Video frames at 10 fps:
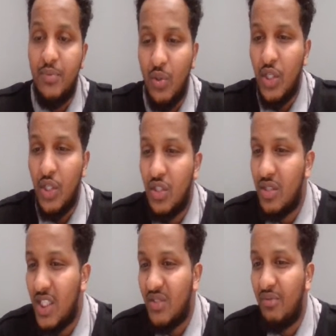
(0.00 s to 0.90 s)
So it
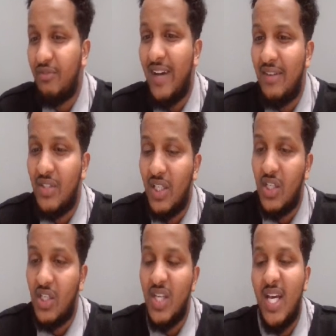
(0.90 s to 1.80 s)
starts from
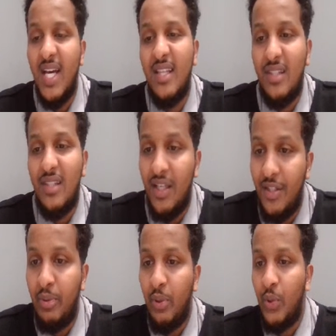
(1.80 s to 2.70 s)
$5, then they
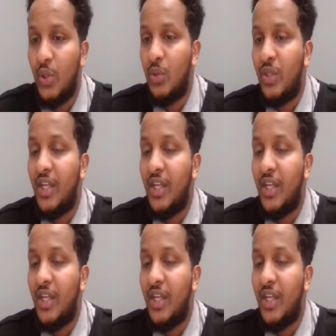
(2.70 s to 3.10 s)
bill you,